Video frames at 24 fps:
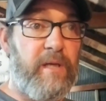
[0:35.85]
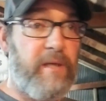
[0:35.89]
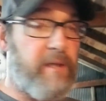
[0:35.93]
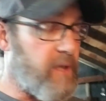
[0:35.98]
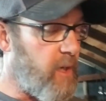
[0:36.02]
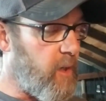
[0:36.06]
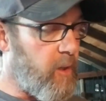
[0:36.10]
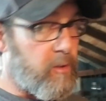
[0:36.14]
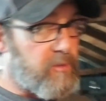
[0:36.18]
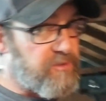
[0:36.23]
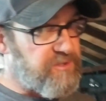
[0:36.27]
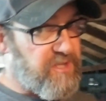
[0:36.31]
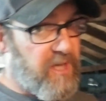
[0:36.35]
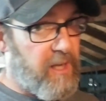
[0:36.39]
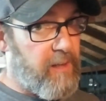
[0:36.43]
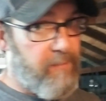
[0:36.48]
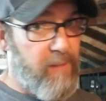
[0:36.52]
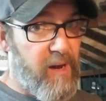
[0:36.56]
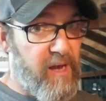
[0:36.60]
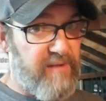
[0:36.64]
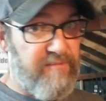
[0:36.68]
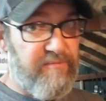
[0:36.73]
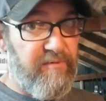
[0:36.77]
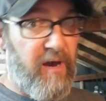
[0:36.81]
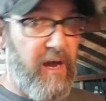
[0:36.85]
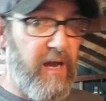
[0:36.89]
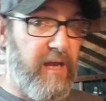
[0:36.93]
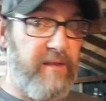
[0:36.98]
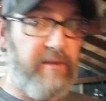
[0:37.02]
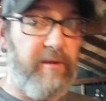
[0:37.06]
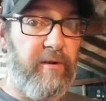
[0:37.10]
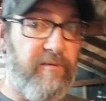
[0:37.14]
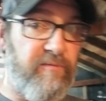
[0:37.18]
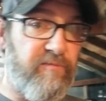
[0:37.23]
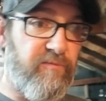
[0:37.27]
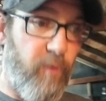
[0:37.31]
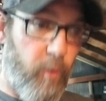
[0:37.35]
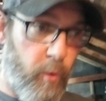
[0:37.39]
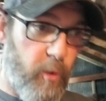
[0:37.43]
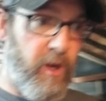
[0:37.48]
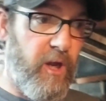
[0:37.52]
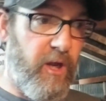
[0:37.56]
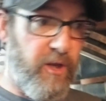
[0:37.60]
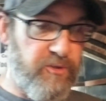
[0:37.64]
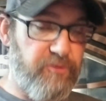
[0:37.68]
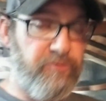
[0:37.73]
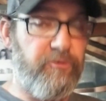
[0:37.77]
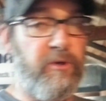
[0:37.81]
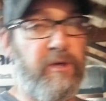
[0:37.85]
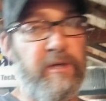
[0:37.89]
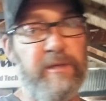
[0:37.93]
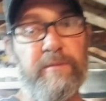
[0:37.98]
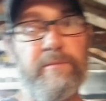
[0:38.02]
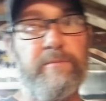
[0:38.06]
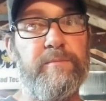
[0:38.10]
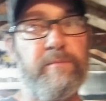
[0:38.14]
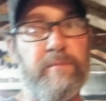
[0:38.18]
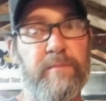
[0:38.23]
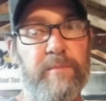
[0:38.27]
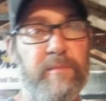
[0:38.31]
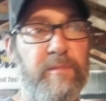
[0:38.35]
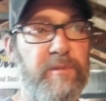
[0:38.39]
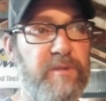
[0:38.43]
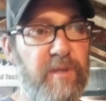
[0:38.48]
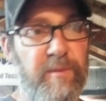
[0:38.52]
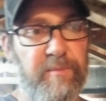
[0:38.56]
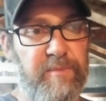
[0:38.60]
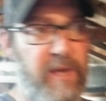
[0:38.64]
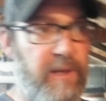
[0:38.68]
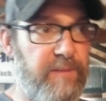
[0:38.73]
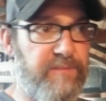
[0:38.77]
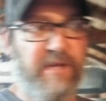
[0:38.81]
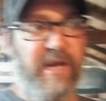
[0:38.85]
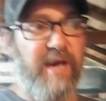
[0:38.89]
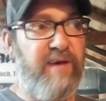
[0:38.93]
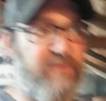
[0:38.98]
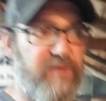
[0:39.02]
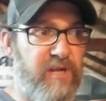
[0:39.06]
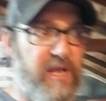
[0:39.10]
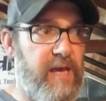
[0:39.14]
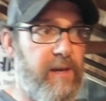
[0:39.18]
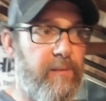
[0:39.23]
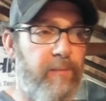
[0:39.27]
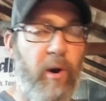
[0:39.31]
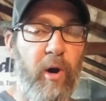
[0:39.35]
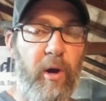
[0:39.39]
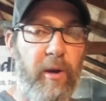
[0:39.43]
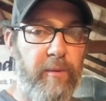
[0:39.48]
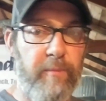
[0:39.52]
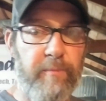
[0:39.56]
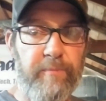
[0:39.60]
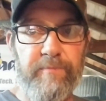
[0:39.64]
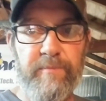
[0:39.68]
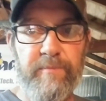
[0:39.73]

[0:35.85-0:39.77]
No, it's not a modified. They're 400. Sometimes they have an M on them.